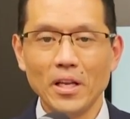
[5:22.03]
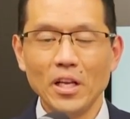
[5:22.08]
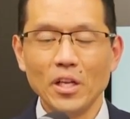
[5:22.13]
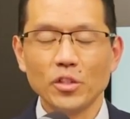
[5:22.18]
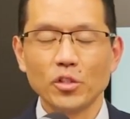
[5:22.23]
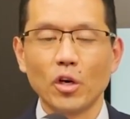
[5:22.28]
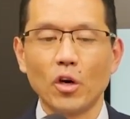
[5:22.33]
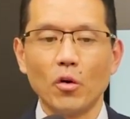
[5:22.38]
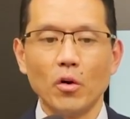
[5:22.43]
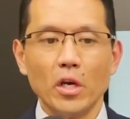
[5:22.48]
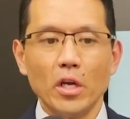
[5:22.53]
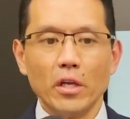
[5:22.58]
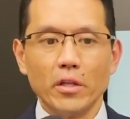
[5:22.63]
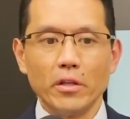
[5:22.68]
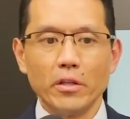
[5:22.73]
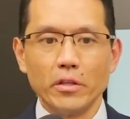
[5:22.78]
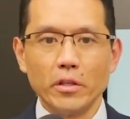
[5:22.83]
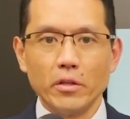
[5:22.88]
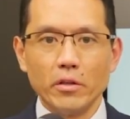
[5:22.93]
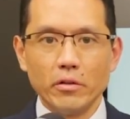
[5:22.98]
So
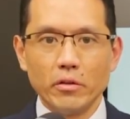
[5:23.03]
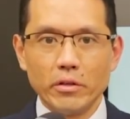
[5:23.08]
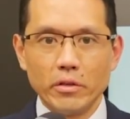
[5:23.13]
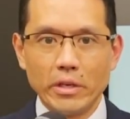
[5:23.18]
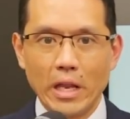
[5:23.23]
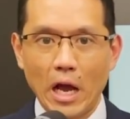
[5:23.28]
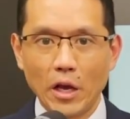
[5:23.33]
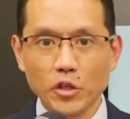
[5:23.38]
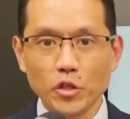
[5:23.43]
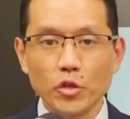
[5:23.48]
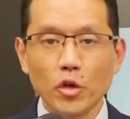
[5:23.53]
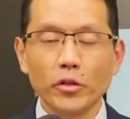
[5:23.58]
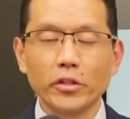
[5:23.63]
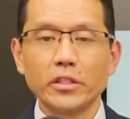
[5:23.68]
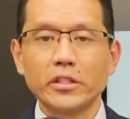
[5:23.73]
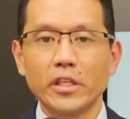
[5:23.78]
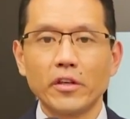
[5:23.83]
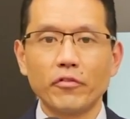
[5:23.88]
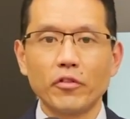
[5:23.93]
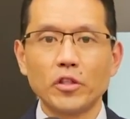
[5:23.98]
now you know the
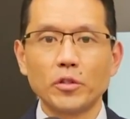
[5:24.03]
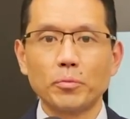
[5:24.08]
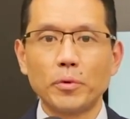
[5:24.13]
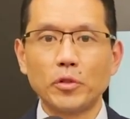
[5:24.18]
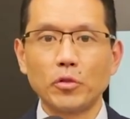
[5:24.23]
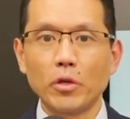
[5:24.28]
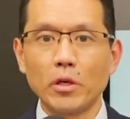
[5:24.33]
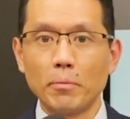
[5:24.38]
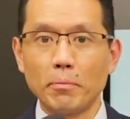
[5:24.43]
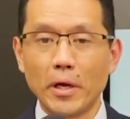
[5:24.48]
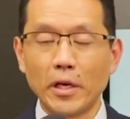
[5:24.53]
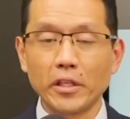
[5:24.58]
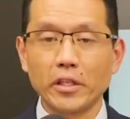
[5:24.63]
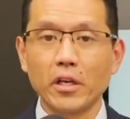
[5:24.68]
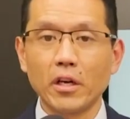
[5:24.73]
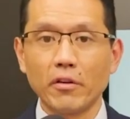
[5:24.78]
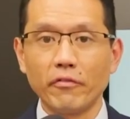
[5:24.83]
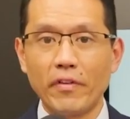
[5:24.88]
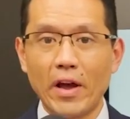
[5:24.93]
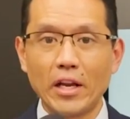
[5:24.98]
difference between a
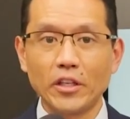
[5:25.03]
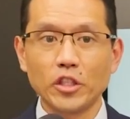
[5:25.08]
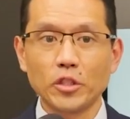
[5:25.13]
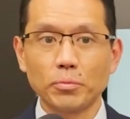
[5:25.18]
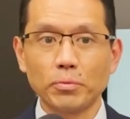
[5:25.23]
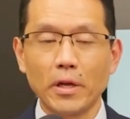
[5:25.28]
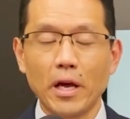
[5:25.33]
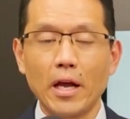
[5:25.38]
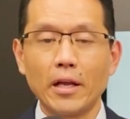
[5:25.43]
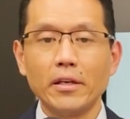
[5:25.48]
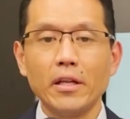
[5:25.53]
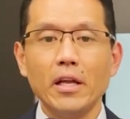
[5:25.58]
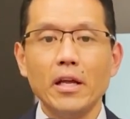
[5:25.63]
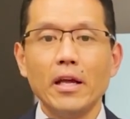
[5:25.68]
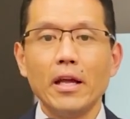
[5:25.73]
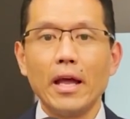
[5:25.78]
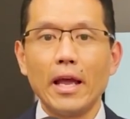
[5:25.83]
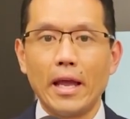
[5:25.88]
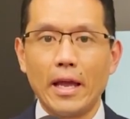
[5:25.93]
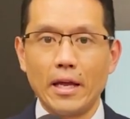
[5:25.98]
Medicare Advantage plan
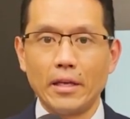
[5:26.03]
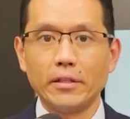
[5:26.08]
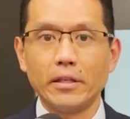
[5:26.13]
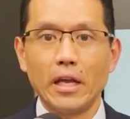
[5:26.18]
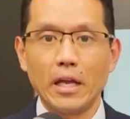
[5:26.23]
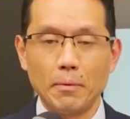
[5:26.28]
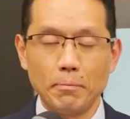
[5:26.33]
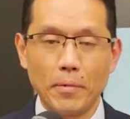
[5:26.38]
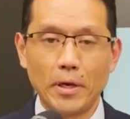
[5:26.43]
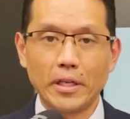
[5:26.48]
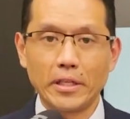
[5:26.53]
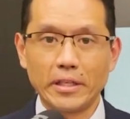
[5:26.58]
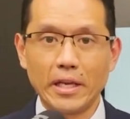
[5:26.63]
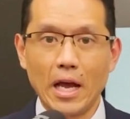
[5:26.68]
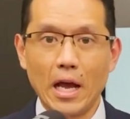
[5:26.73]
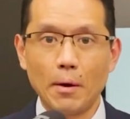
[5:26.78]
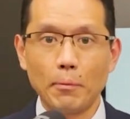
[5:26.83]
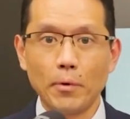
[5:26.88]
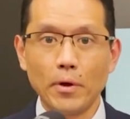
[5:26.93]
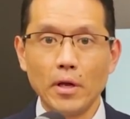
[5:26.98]
and a
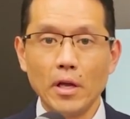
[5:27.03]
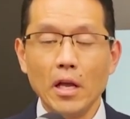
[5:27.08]
Medigap.